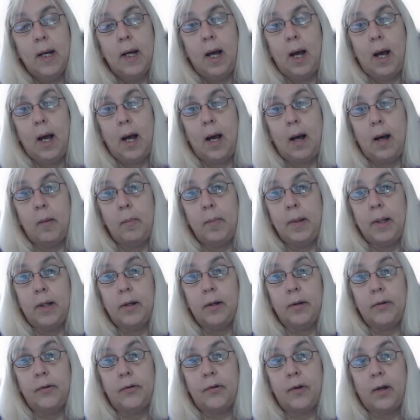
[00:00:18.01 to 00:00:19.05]
uh,
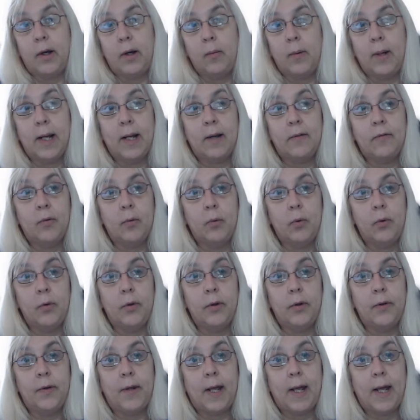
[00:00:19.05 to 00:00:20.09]
because I went out for a walk the
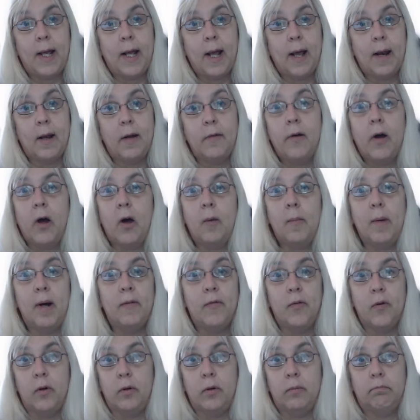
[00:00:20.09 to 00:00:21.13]
other day and I've hurt my
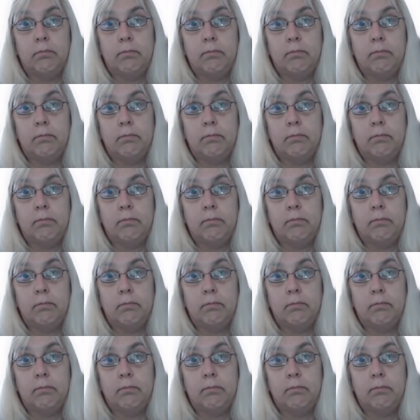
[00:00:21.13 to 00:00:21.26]
foot.